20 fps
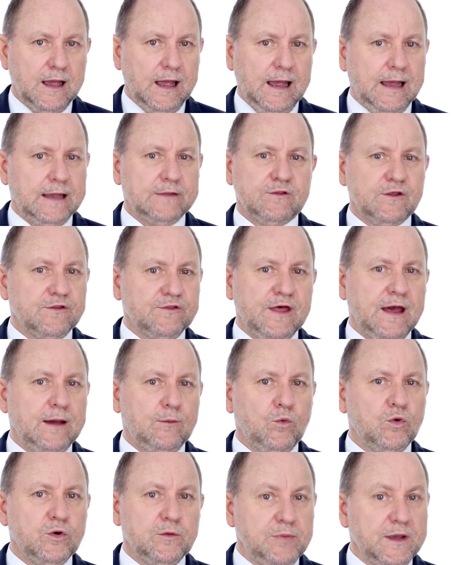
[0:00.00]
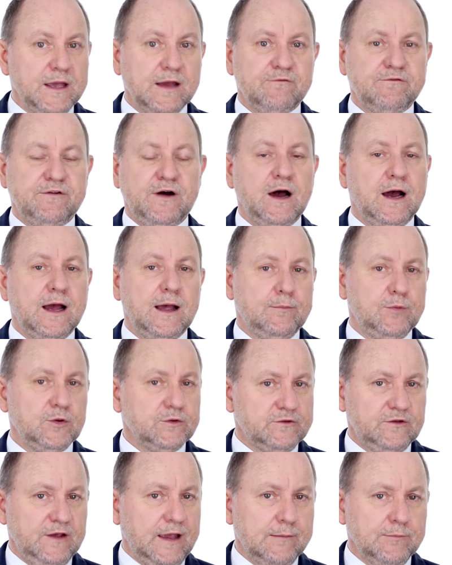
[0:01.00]
and that that would be a viable
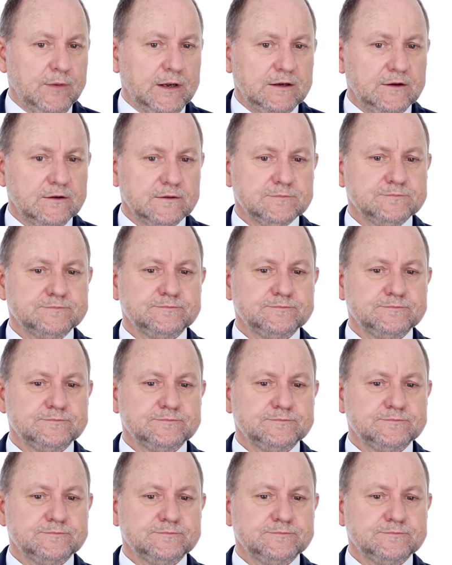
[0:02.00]
segment.